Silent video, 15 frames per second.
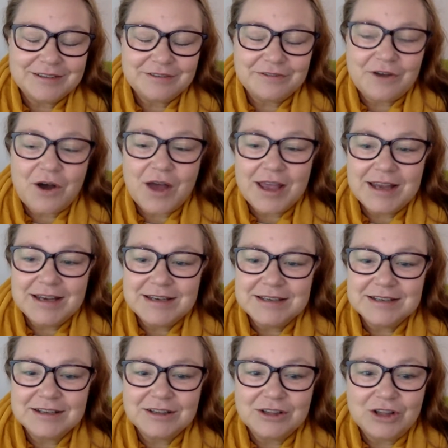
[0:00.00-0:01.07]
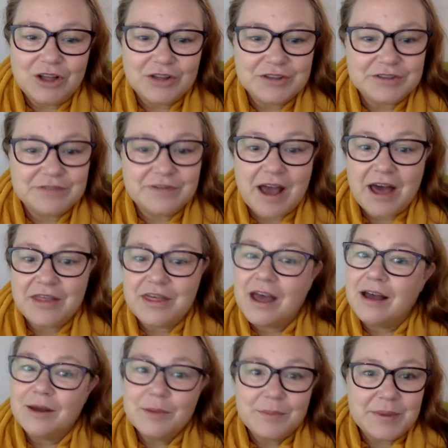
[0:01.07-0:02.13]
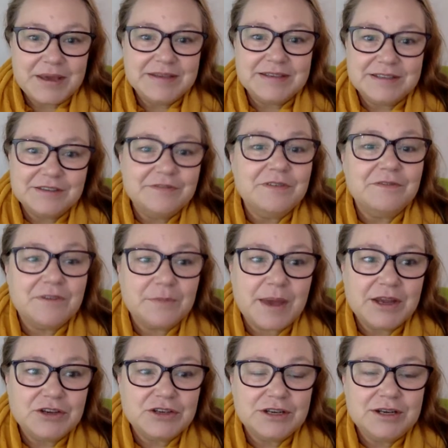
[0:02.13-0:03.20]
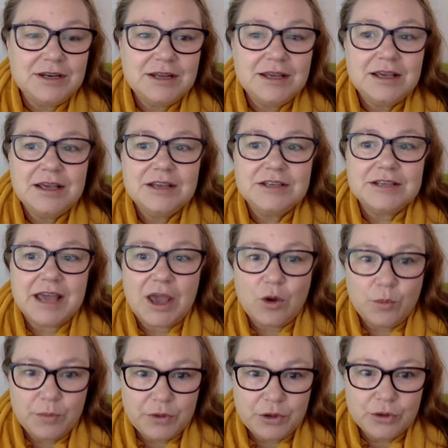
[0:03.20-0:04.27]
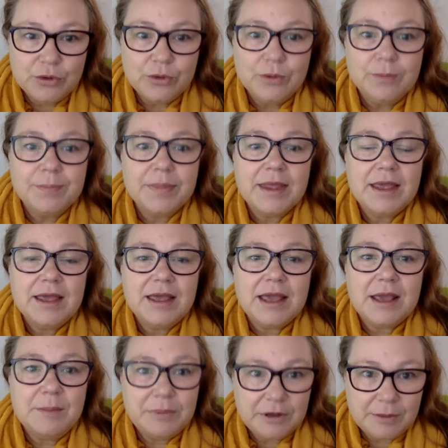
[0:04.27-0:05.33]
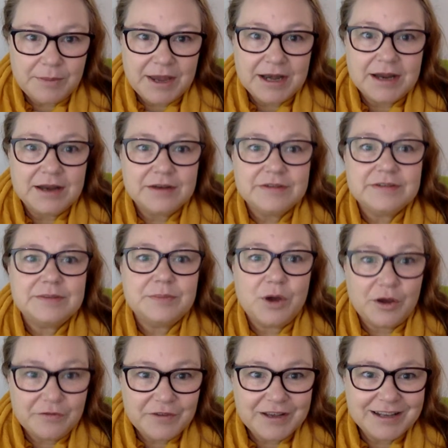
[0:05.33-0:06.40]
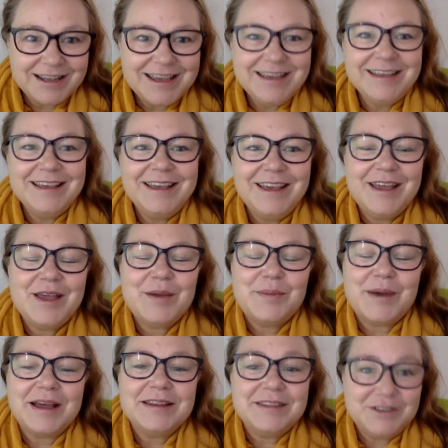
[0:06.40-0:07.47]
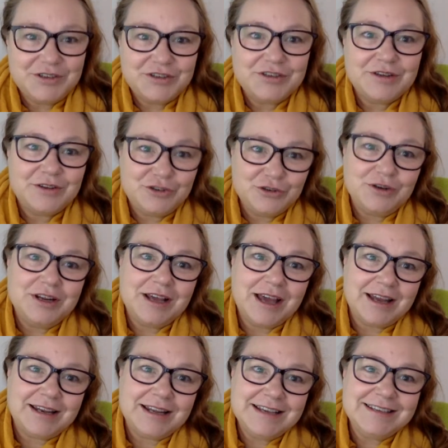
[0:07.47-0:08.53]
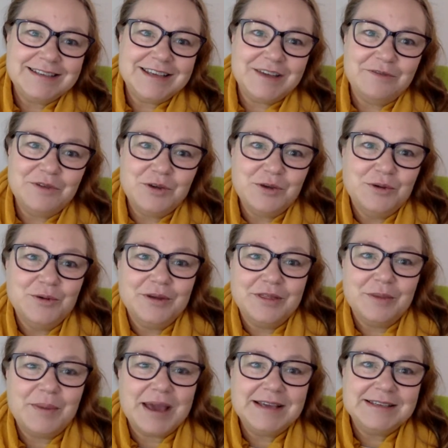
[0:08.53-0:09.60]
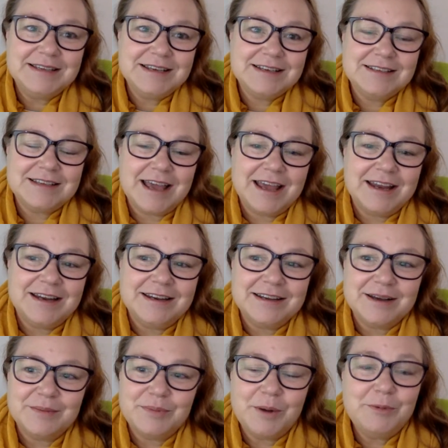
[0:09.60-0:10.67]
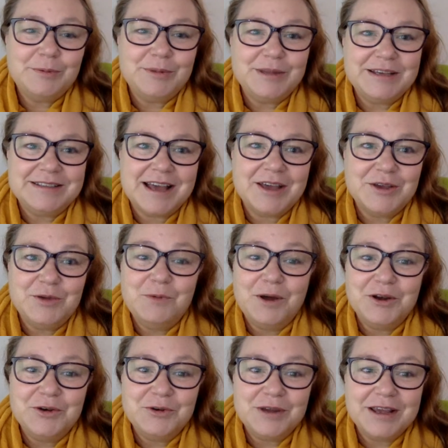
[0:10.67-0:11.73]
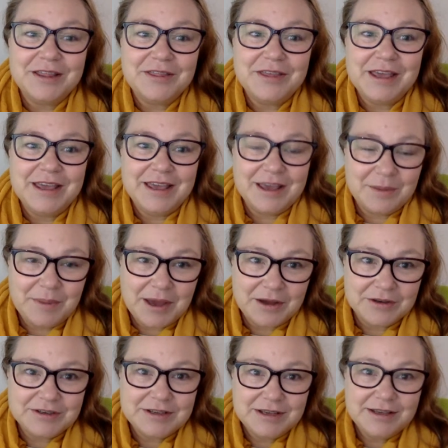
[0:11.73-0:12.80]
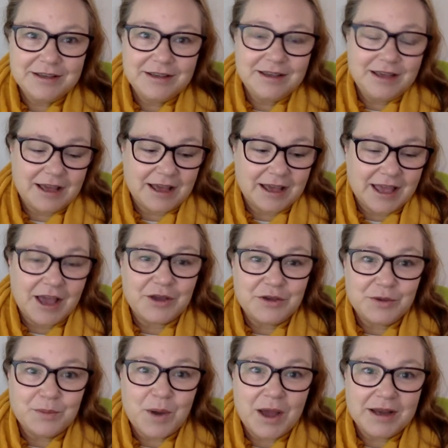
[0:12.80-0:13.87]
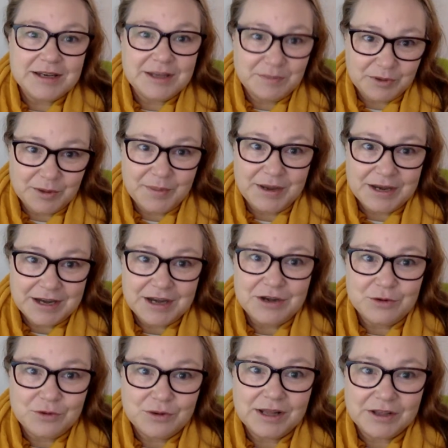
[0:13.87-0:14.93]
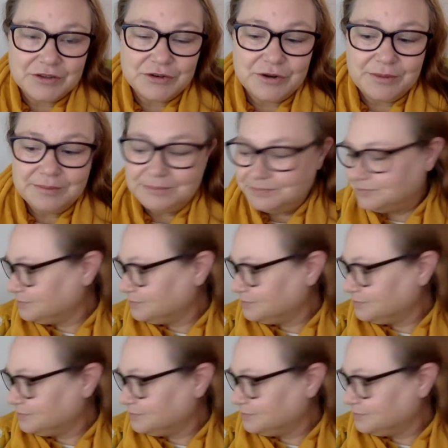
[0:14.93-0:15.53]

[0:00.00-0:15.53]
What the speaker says: find lots of other pieces of information to help you implement it perfectly. But this should at least give you the basics and probably start you wondering and thinking about how you might implement it in your classroom.